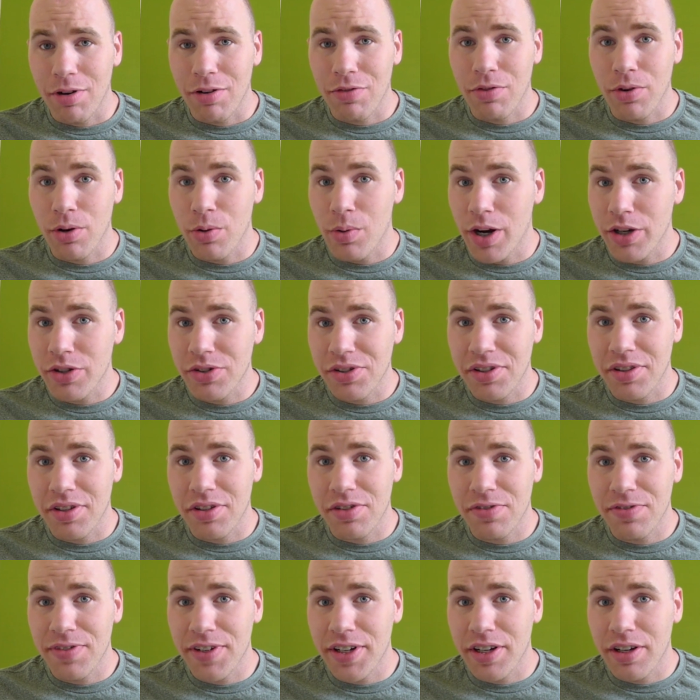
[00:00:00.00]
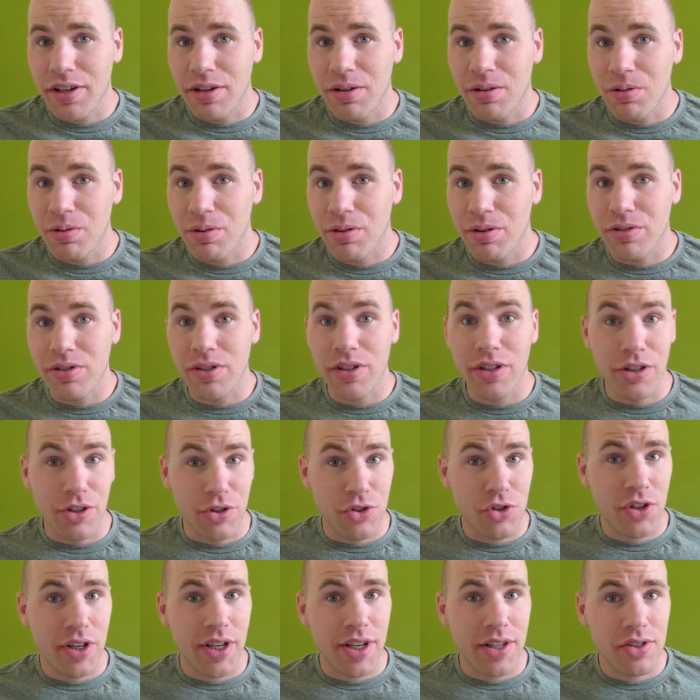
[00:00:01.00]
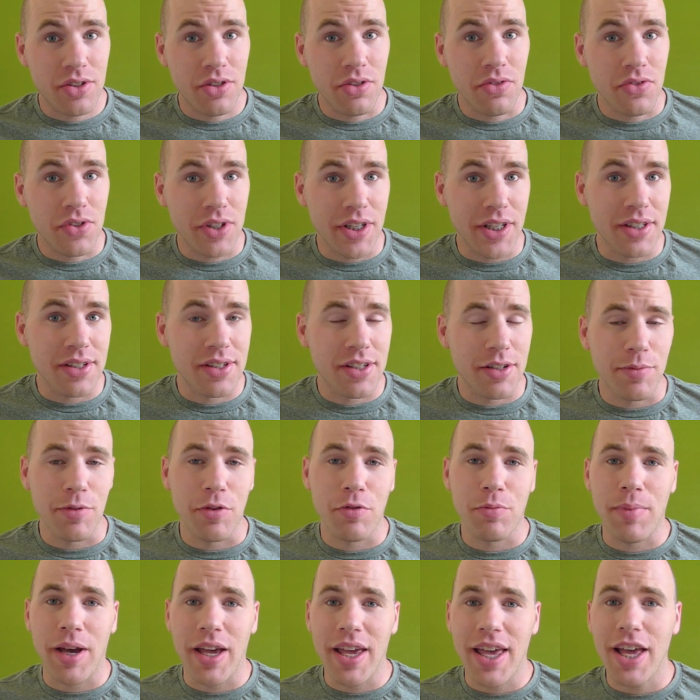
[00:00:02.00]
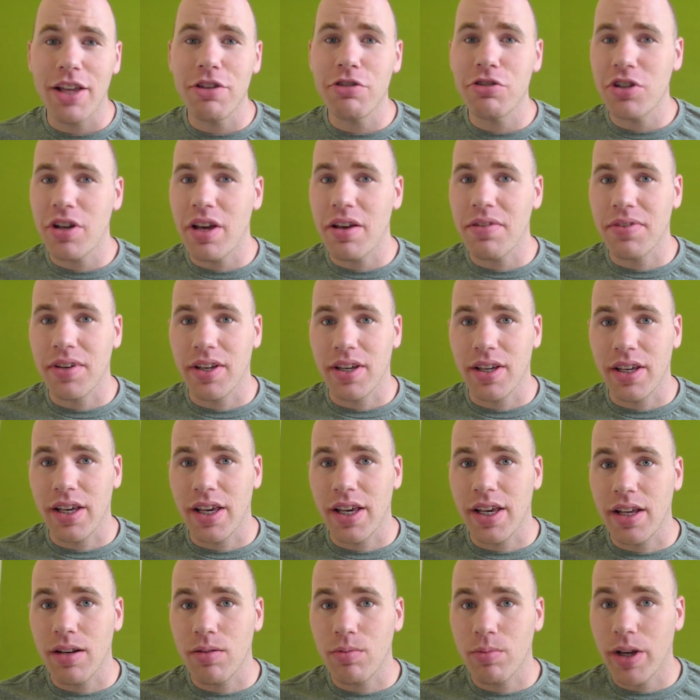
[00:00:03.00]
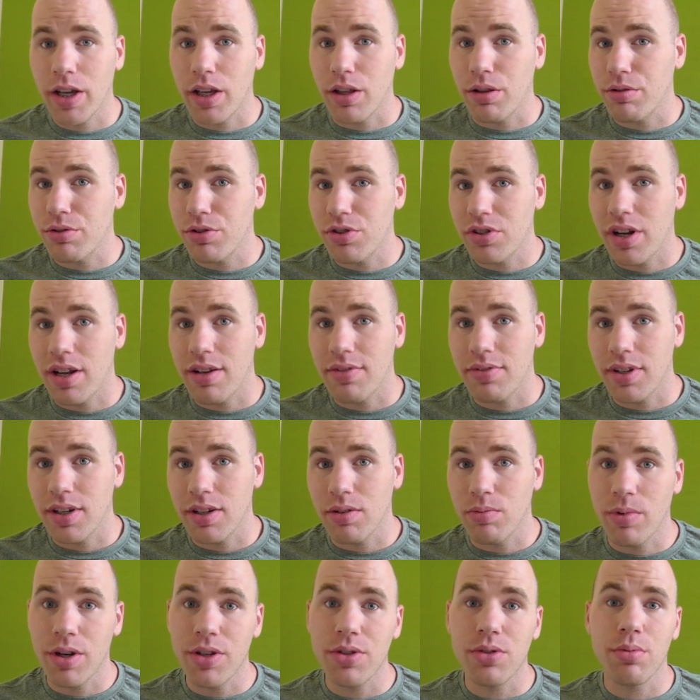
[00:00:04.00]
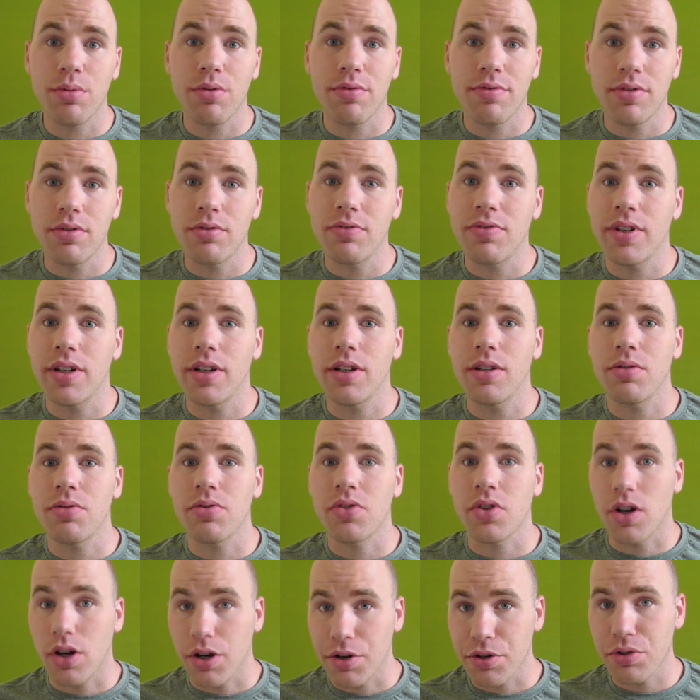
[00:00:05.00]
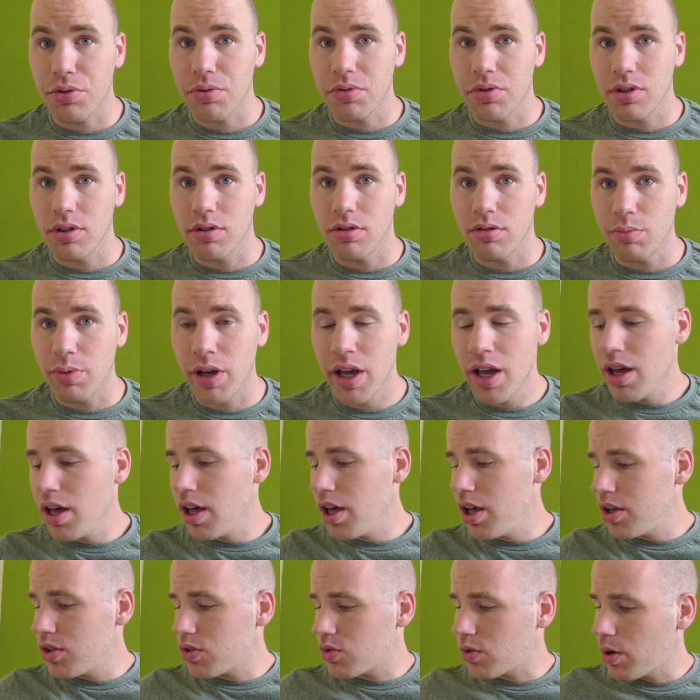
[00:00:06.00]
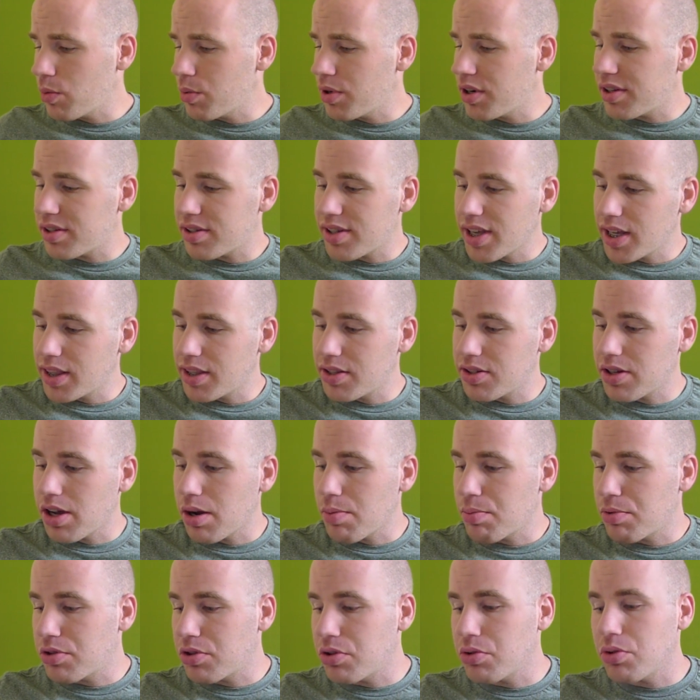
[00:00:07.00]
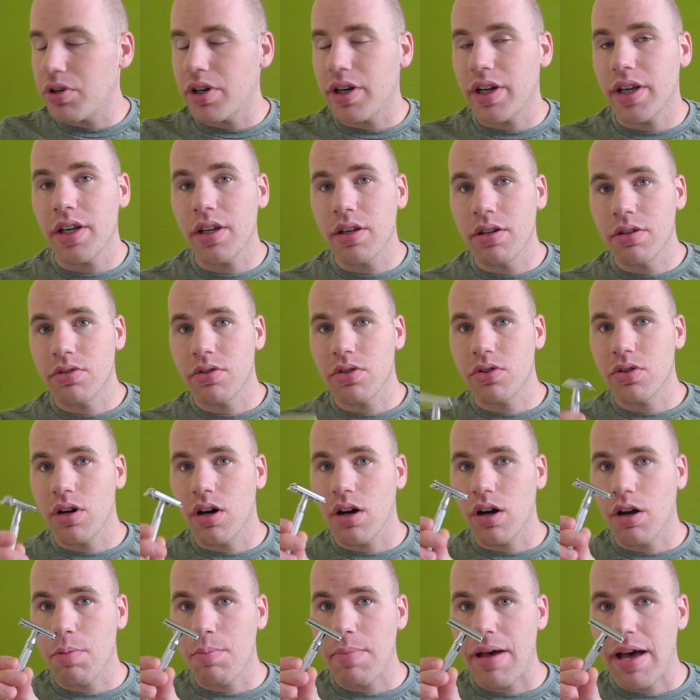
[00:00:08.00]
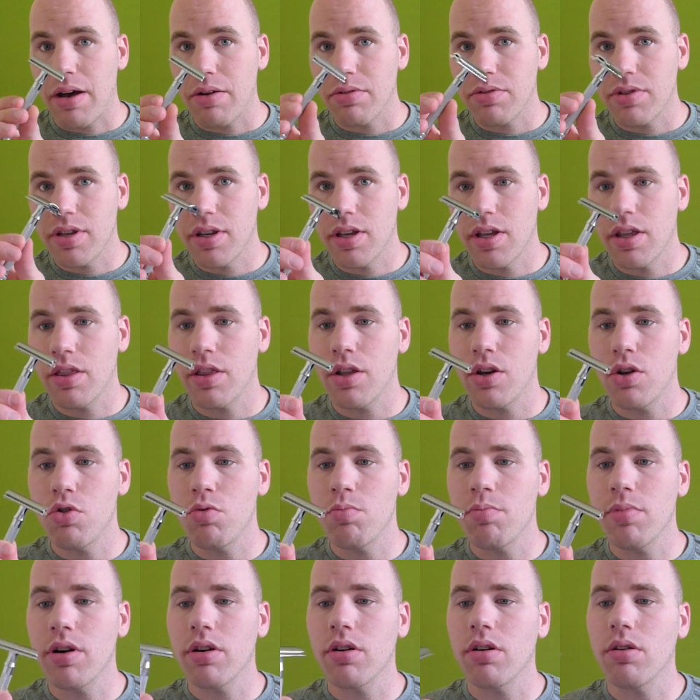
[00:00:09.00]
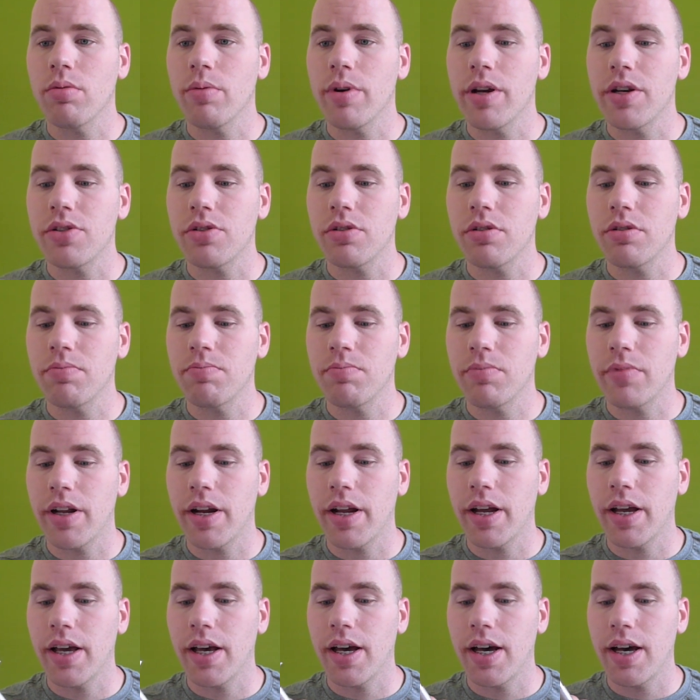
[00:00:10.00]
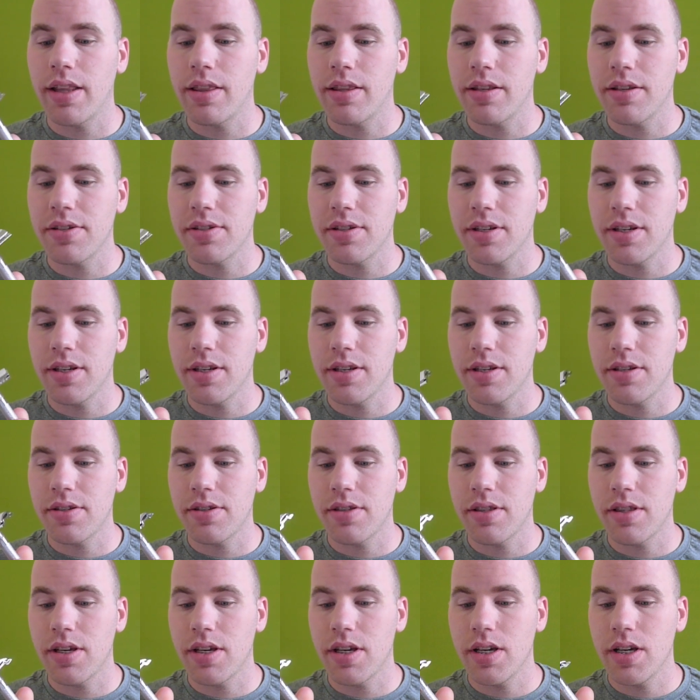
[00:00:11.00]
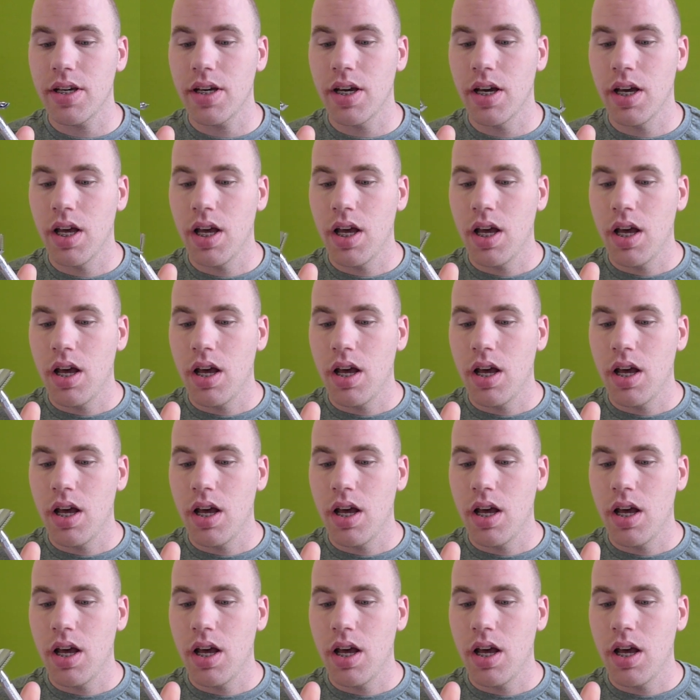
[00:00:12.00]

and if you're watching this video, there's a good chance you've seen some of my head shaving and regular shaving razor review videos on YouTube. So I wanted to take this opportunity to talk about the new Merkur razor that I got. This is the